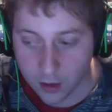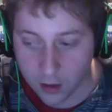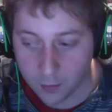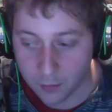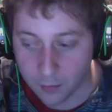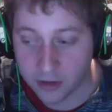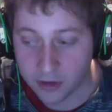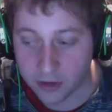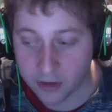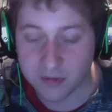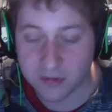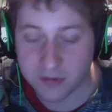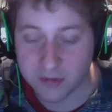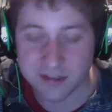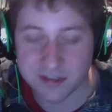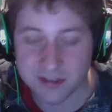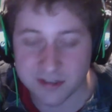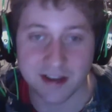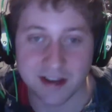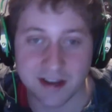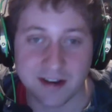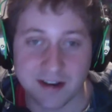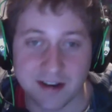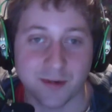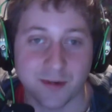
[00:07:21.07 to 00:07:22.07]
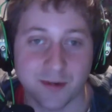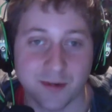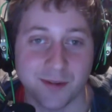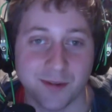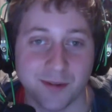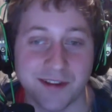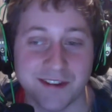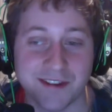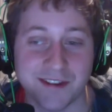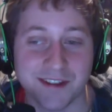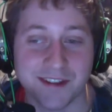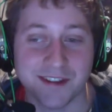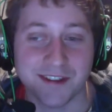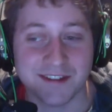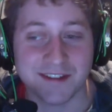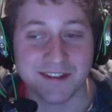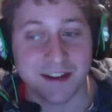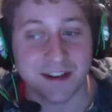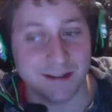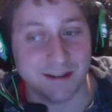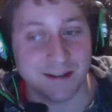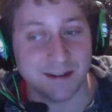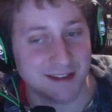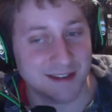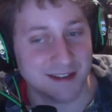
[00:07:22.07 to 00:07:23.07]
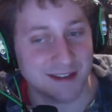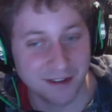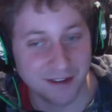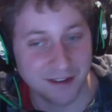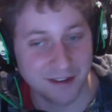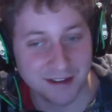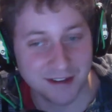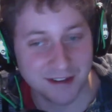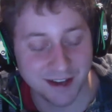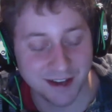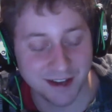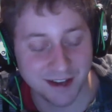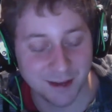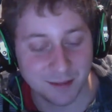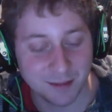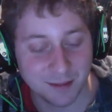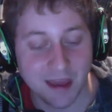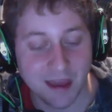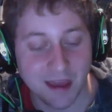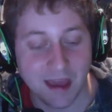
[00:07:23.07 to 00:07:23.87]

But it wasn't the end of the world because, like I said, he was having a good time,